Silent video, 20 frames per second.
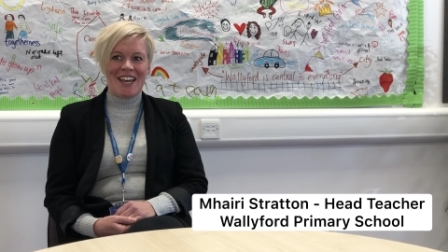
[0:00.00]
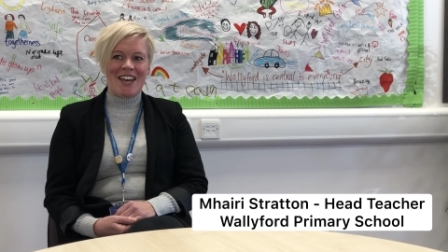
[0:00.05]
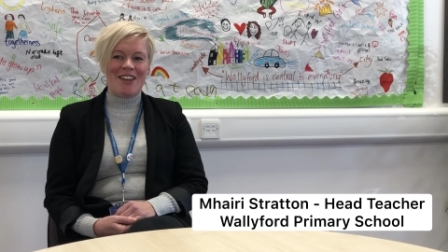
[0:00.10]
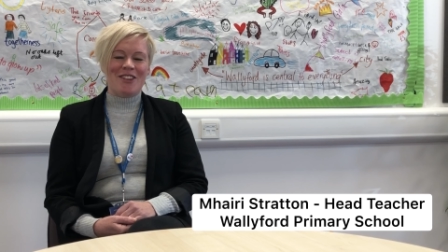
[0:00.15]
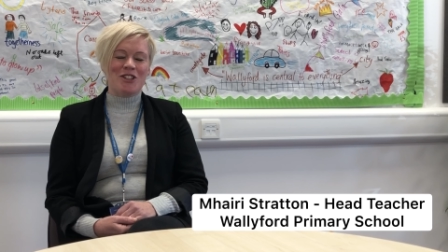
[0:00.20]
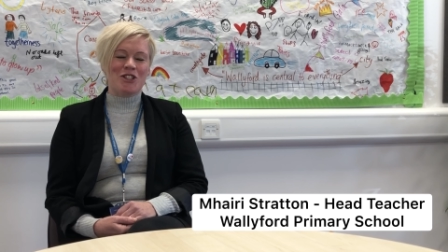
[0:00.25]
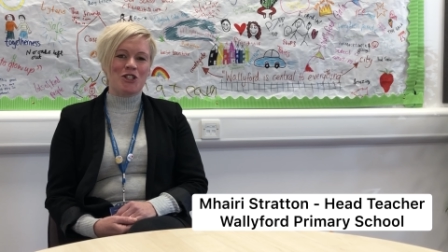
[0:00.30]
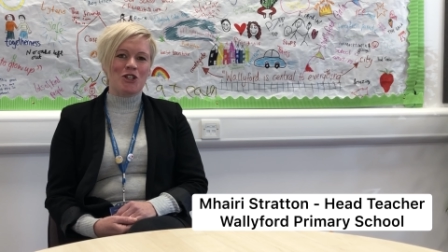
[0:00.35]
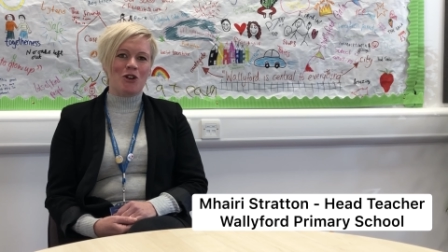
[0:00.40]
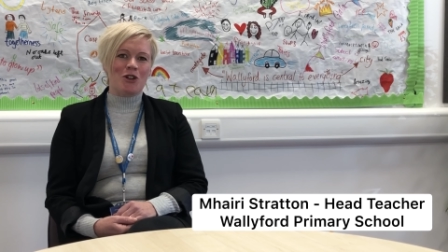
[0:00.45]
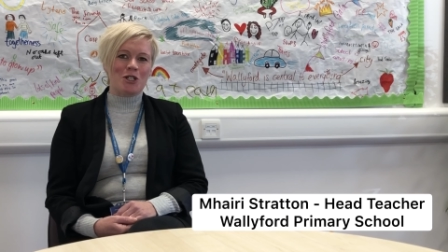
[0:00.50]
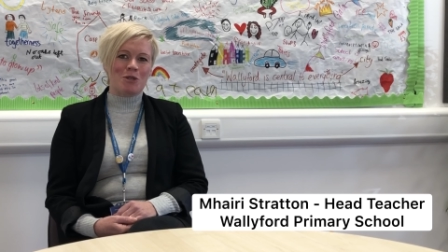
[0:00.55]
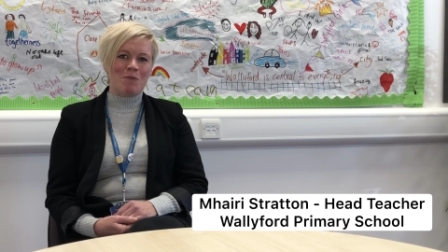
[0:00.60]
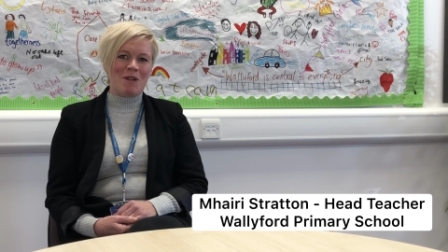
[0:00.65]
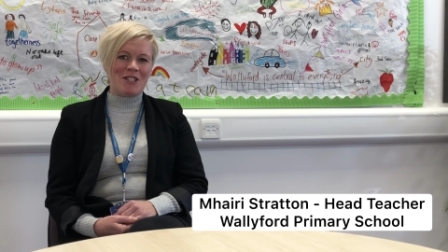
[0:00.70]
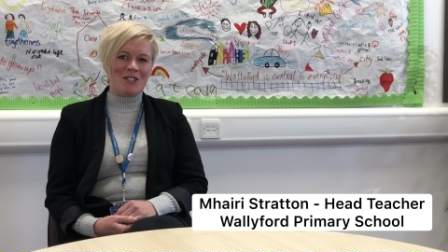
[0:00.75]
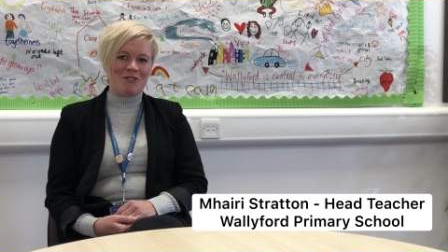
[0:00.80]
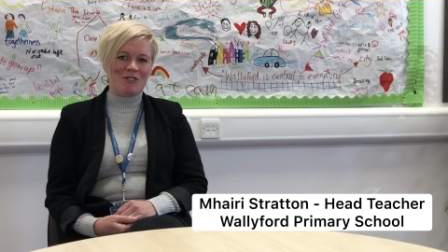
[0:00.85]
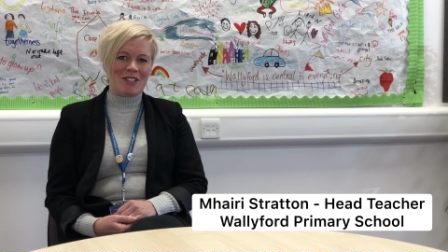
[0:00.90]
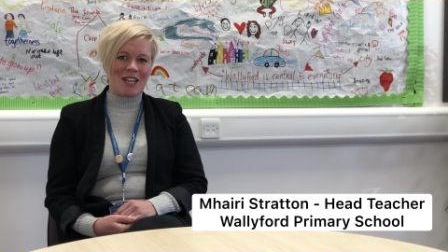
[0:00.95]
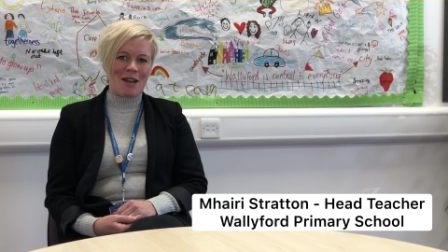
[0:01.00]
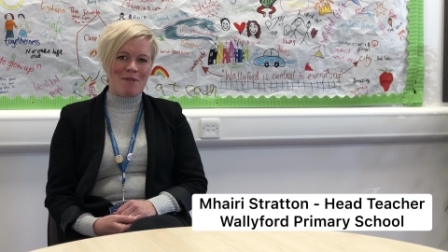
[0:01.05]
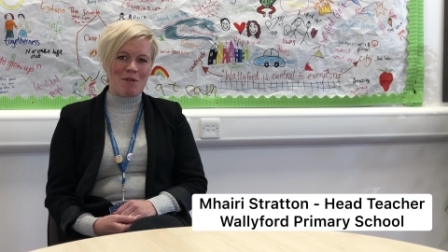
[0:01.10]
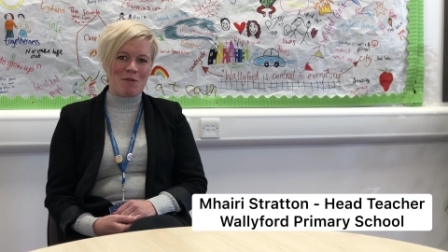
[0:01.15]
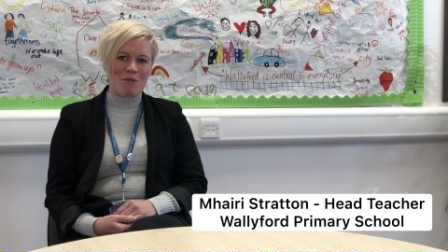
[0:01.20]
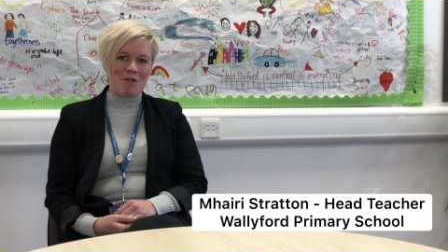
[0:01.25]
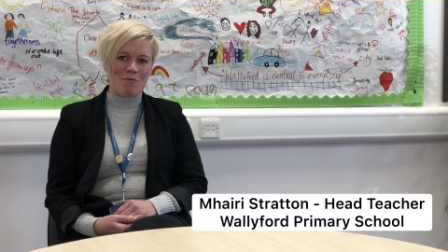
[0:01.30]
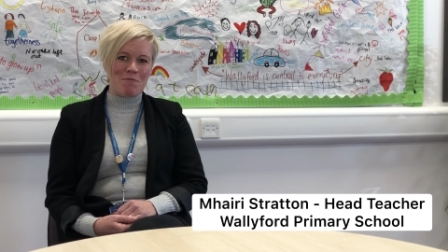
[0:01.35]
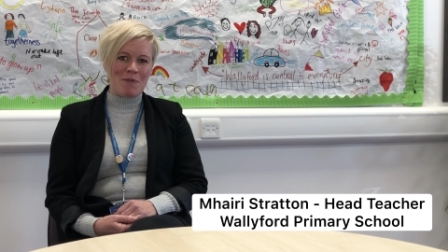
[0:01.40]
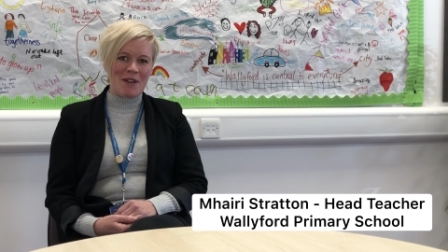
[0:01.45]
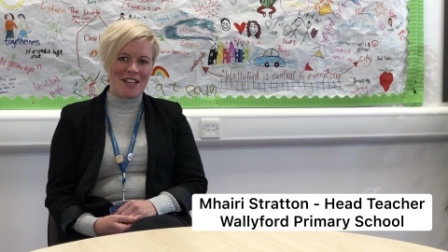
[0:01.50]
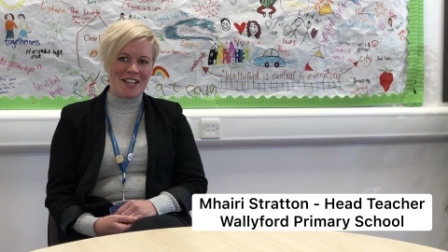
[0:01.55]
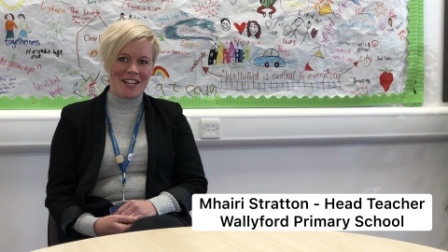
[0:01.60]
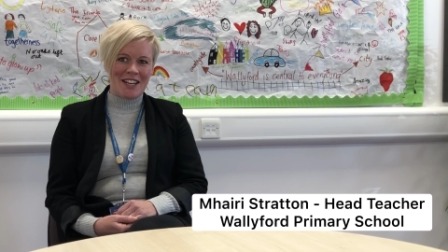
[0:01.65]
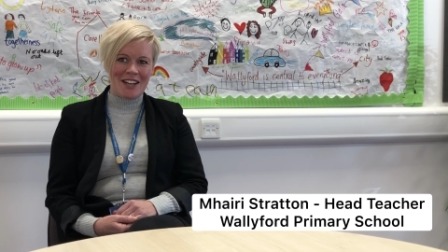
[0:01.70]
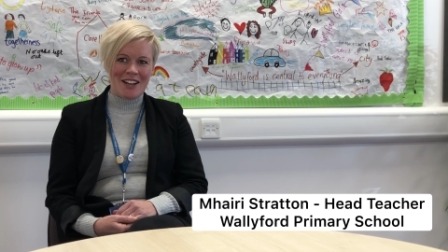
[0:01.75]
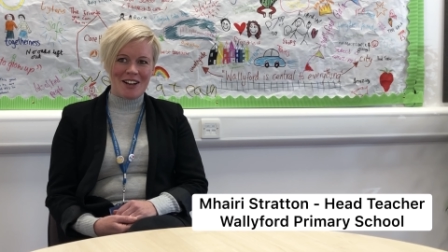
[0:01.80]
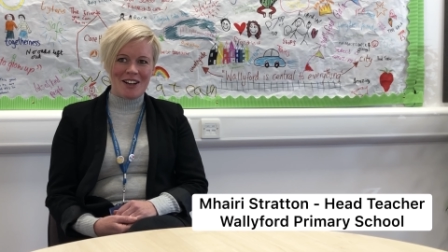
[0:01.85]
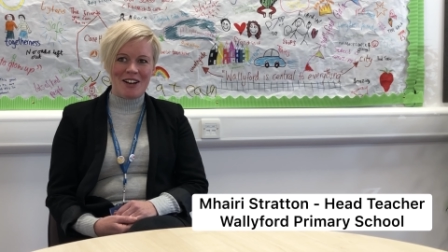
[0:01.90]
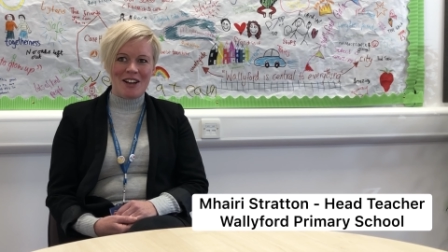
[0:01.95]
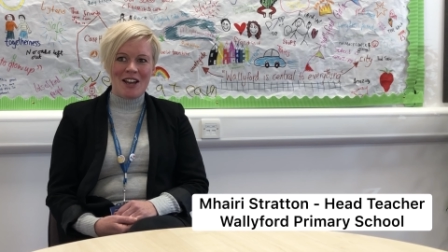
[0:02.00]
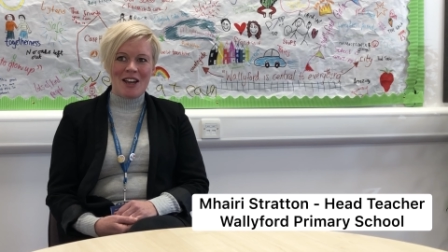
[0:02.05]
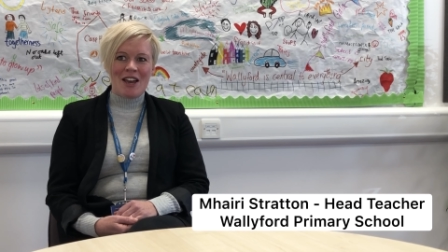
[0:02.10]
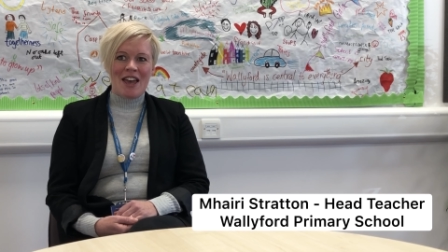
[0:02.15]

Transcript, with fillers: In the short space of time that we've been here,